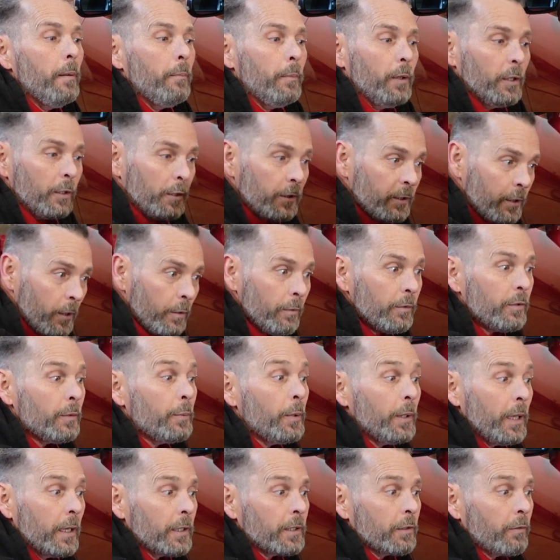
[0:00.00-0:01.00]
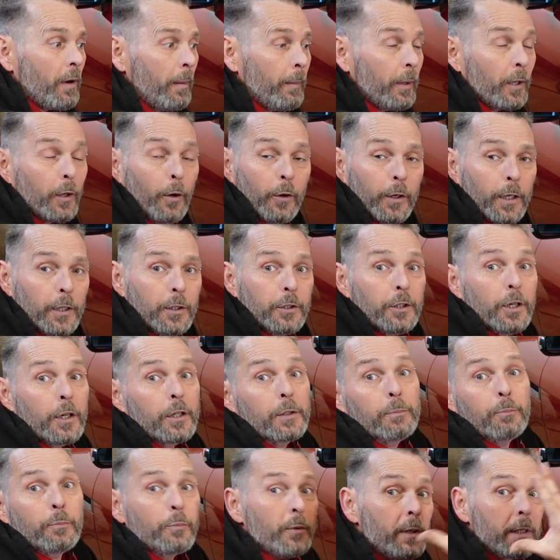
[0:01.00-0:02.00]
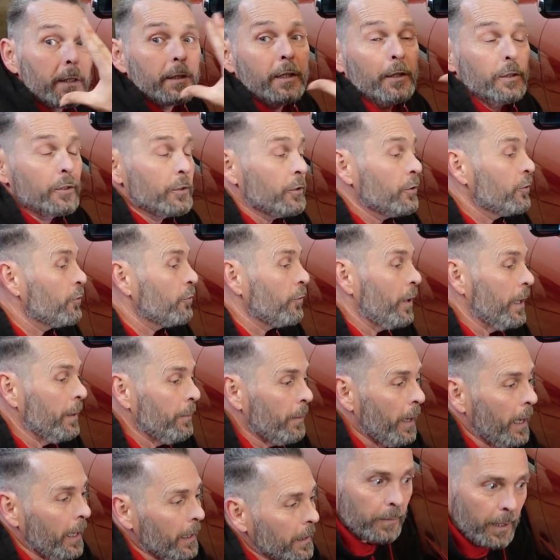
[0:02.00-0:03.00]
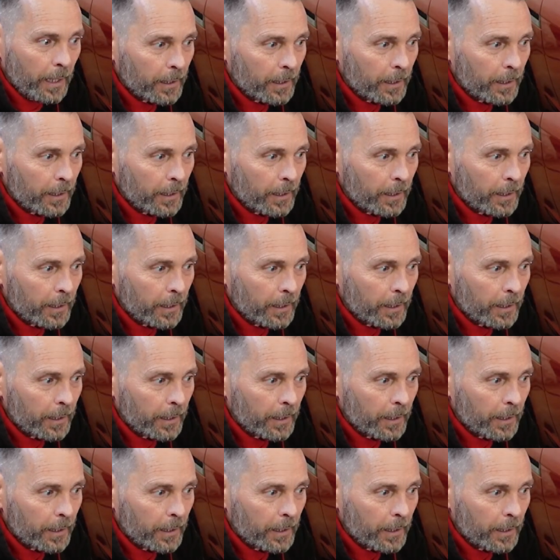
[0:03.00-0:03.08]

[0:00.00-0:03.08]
But as soon as you put that ceramic on, it just brings it straight back.